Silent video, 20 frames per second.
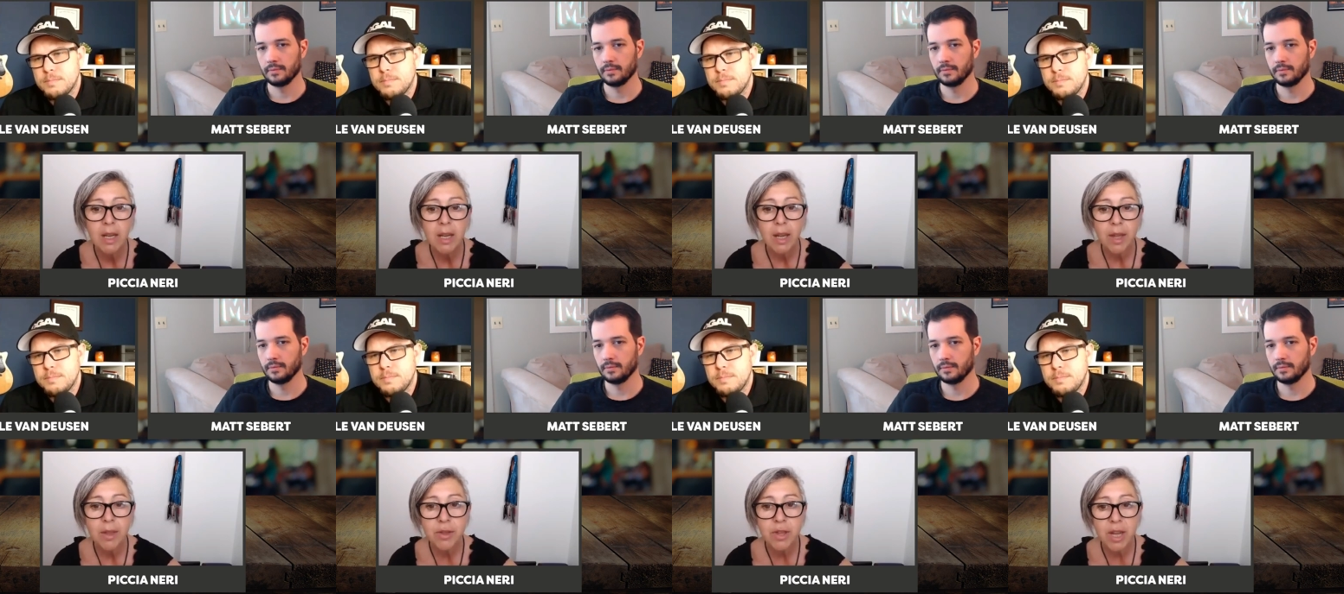
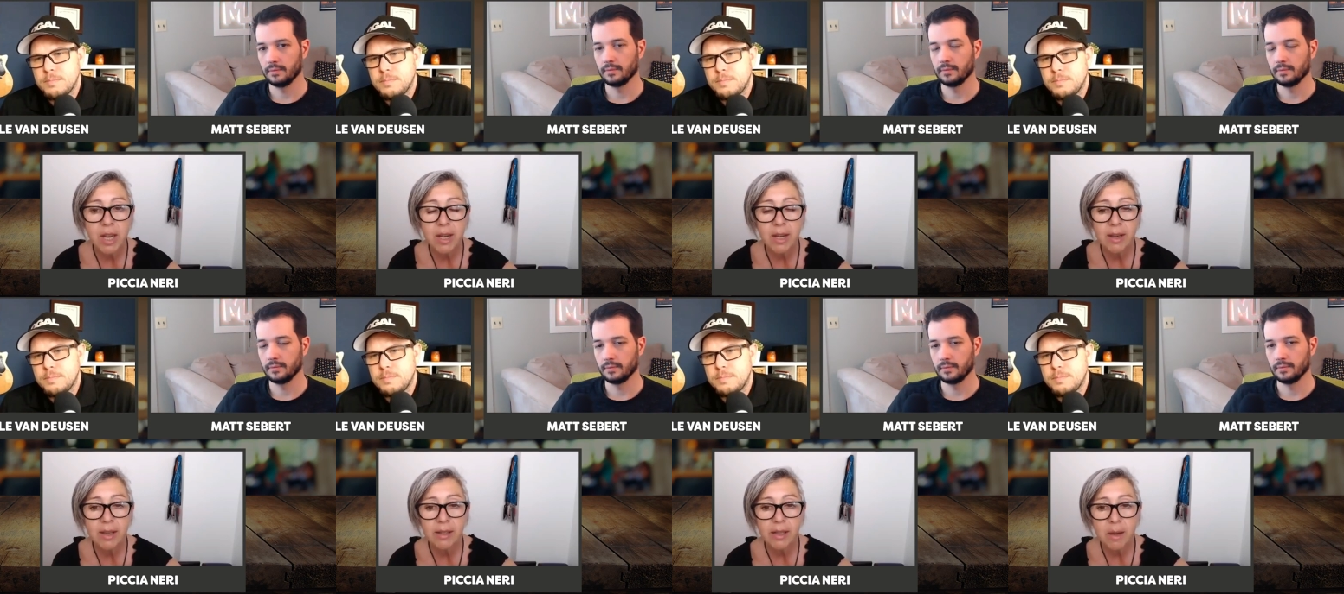
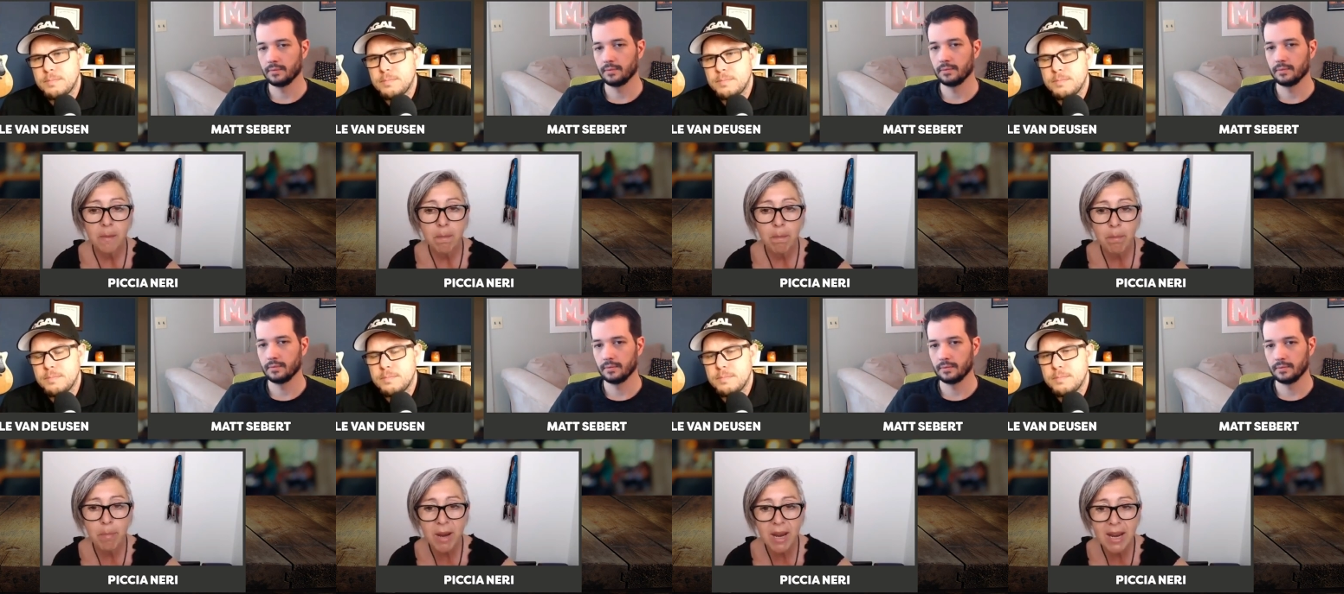Speaker 1: There's a
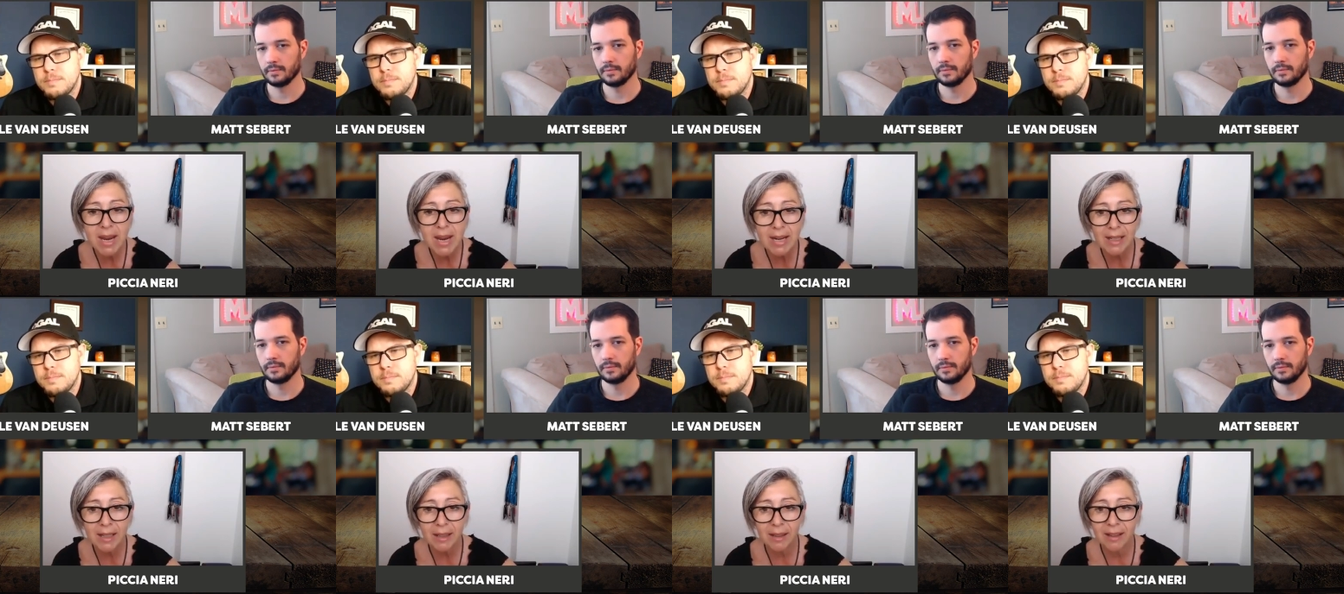
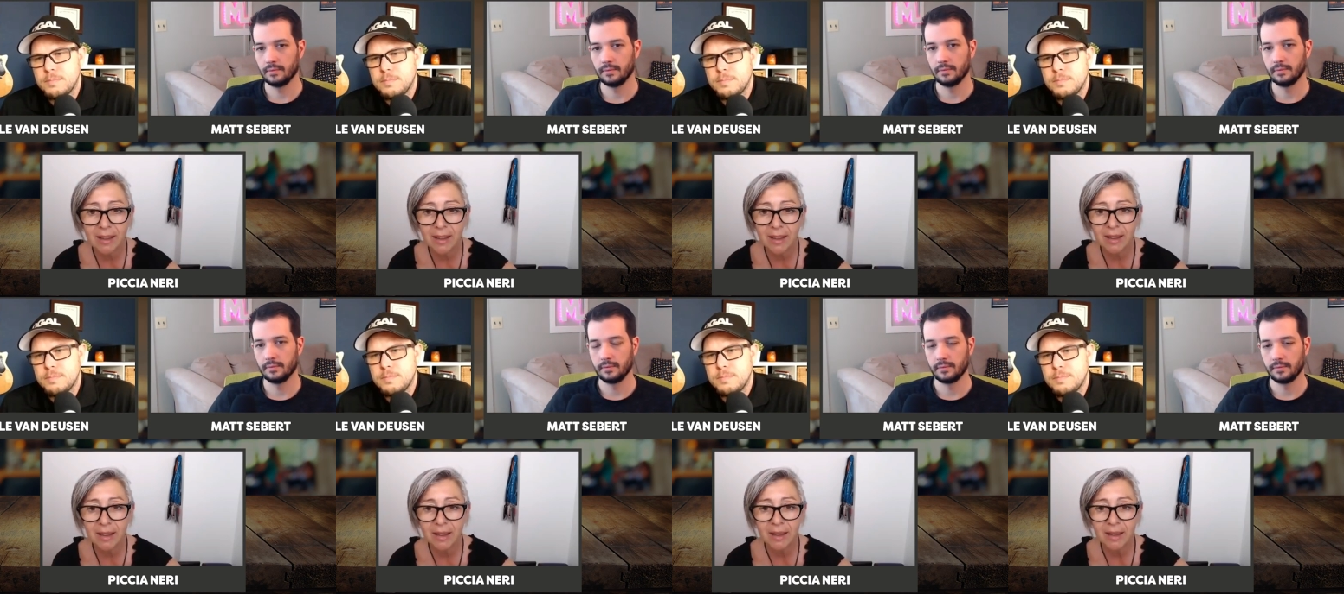big
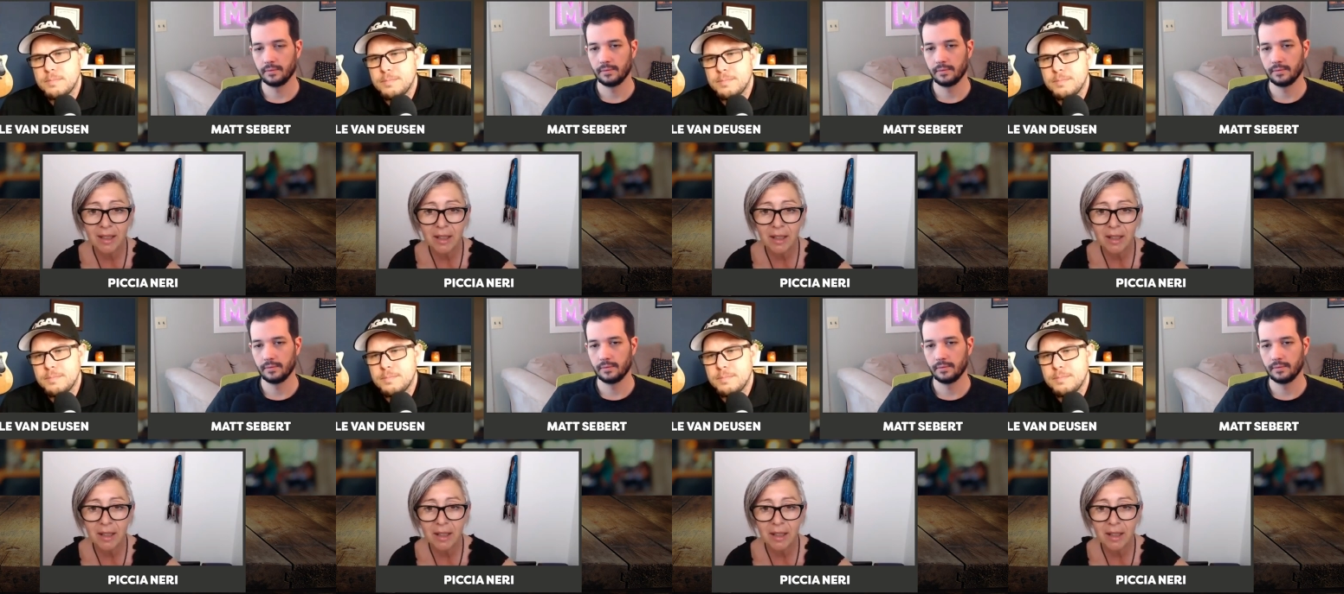uh,